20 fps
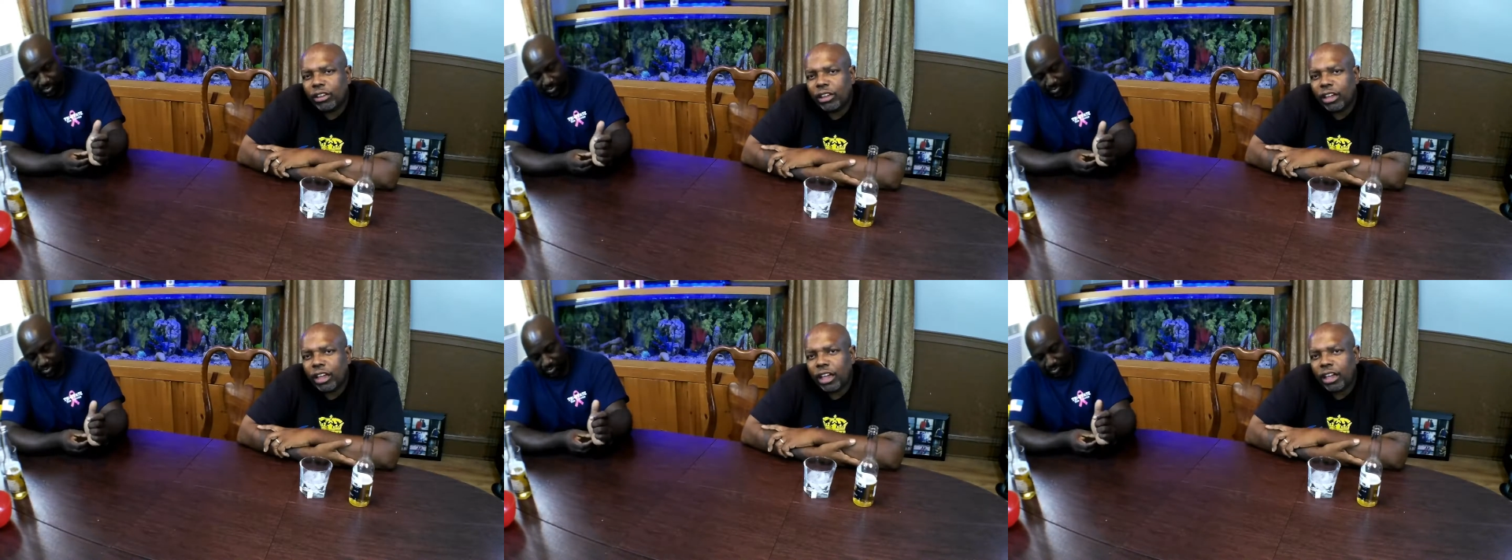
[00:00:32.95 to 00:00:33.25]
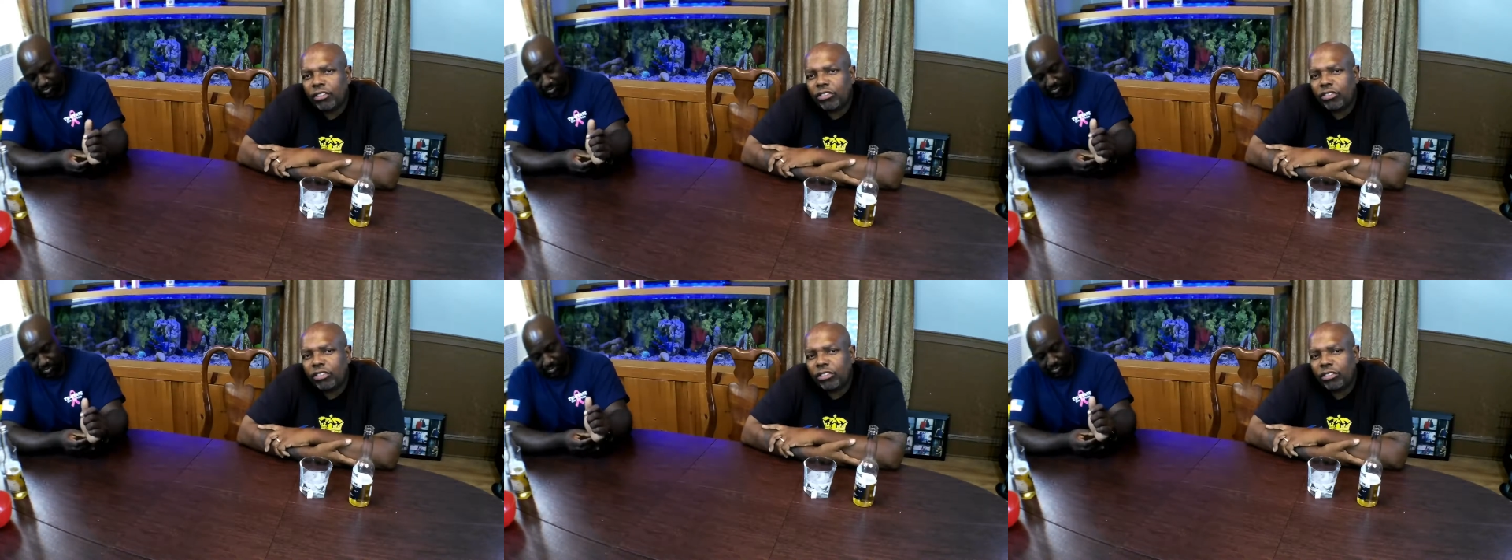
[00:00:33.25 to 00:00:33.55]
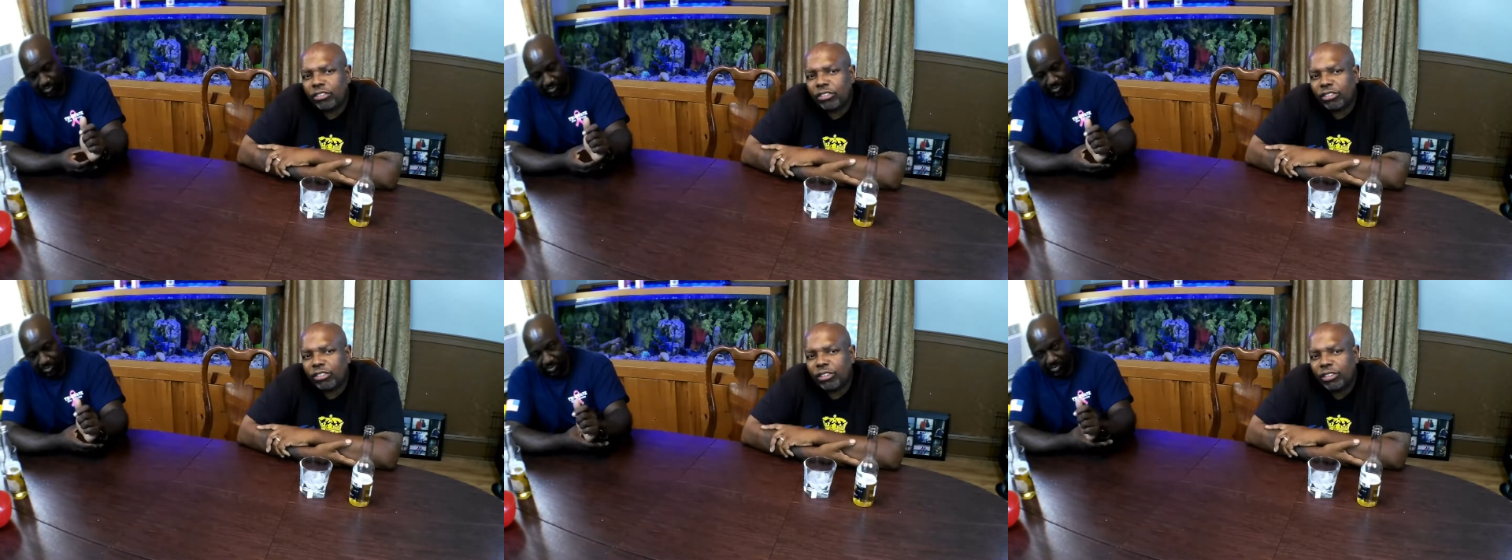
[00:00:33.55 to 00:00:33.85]

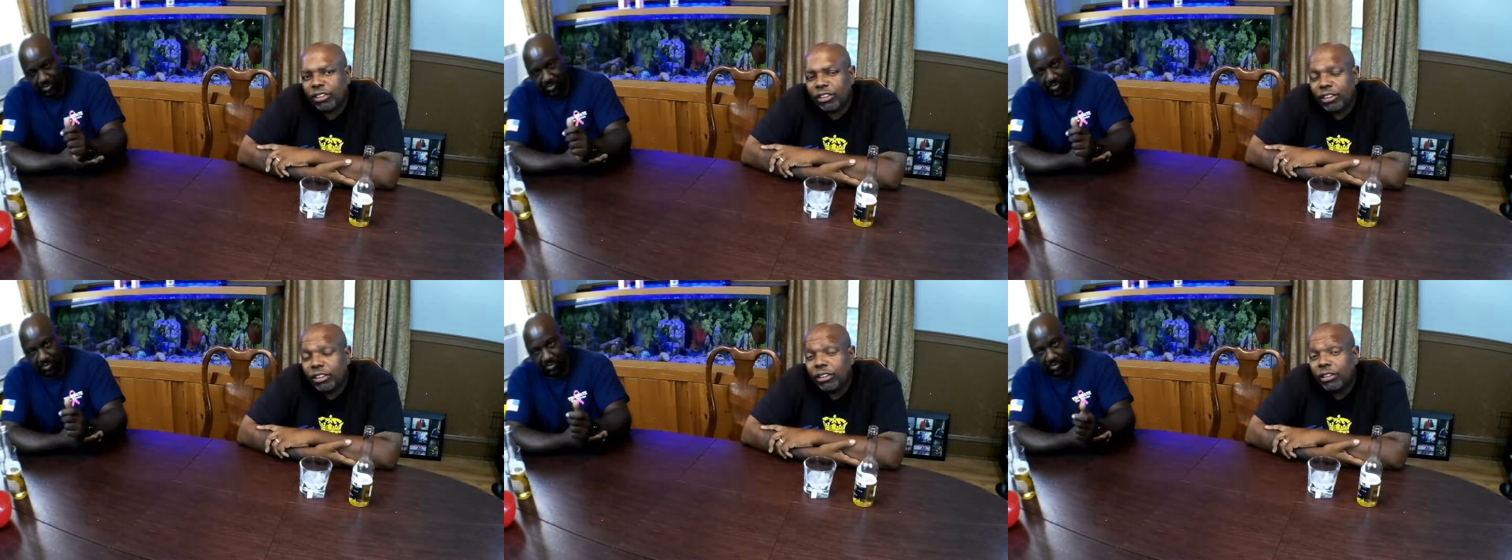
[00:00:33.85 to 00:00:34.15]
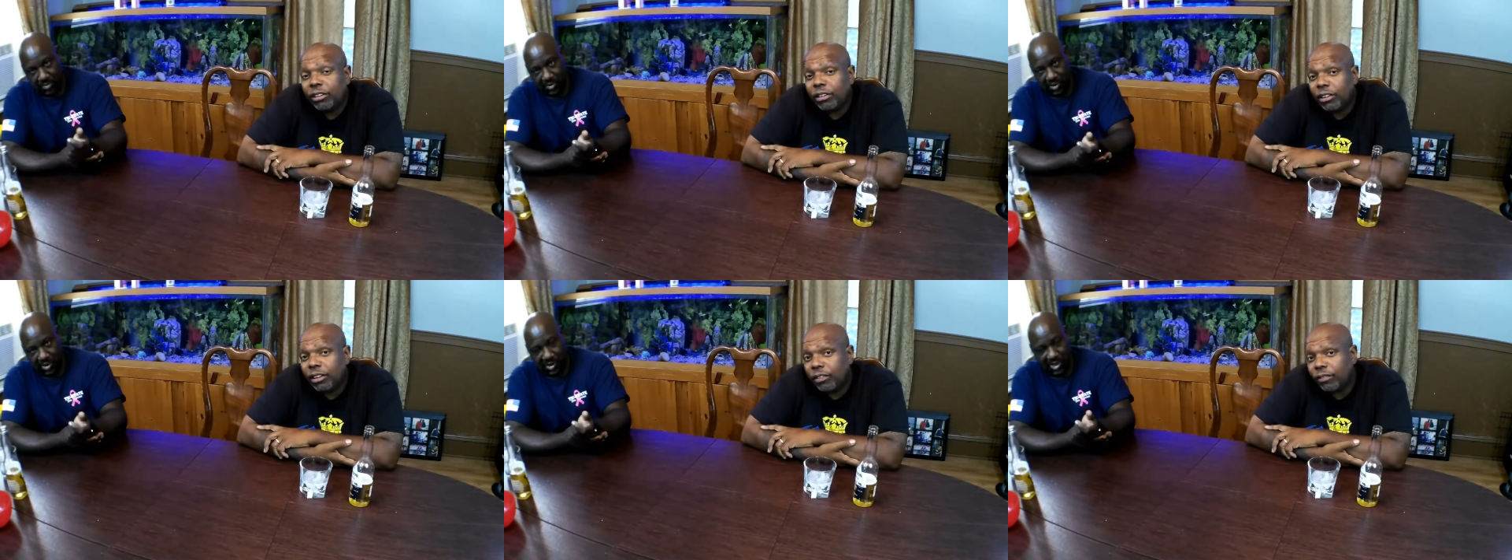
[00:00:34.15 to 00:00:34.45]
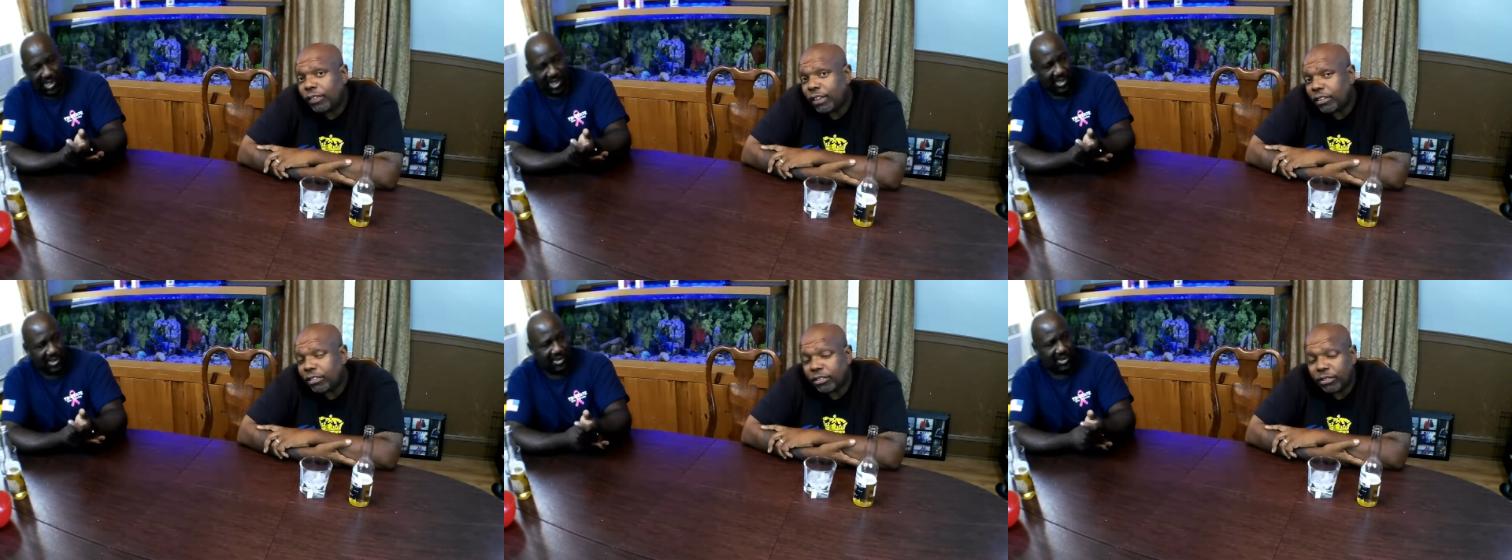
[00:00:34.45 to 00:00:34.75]
hashish. If
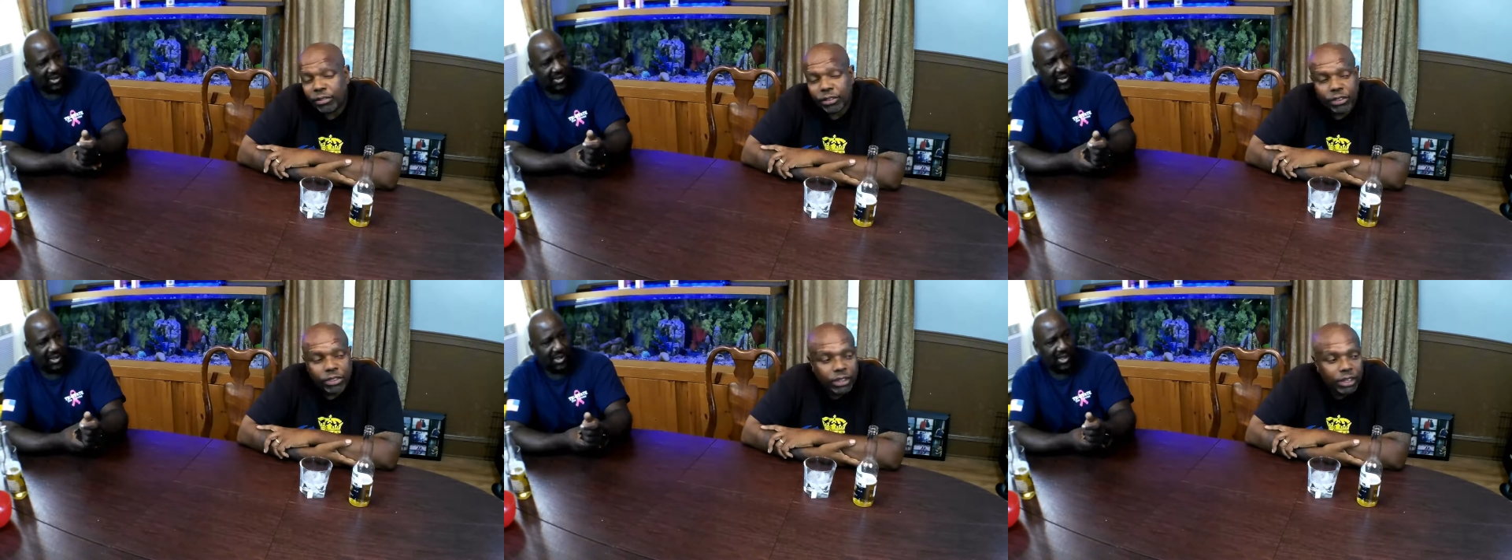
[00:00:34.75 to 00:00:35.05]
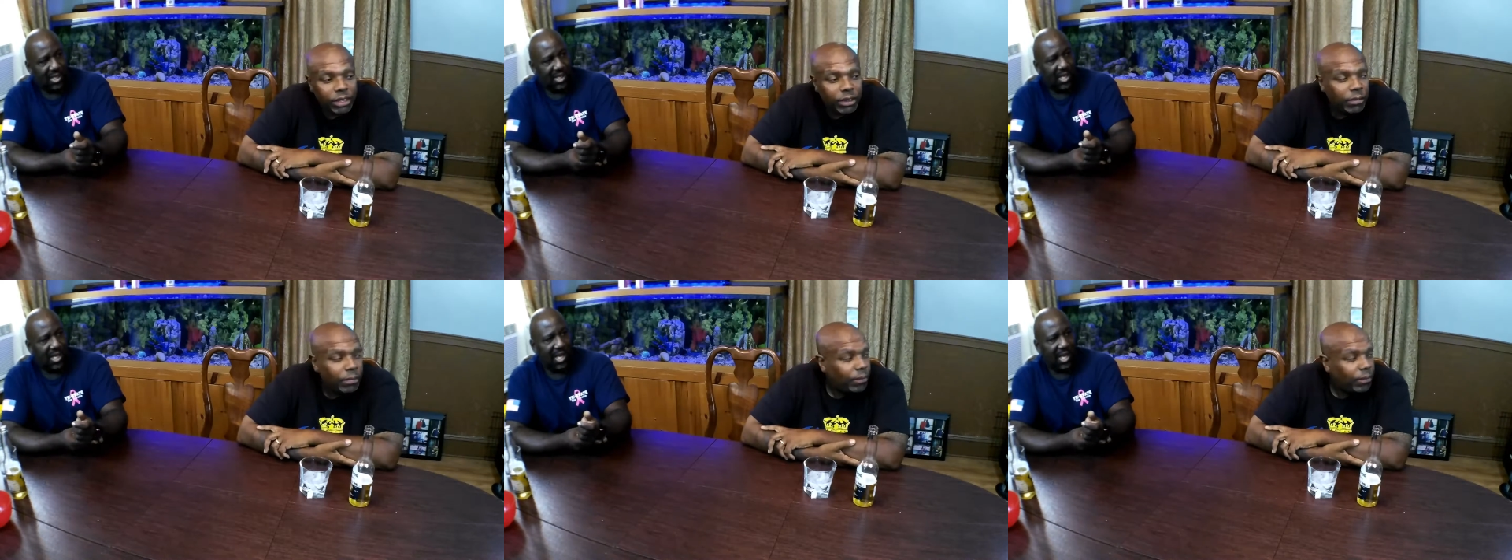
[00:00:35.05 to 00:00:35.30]
that's the real thing.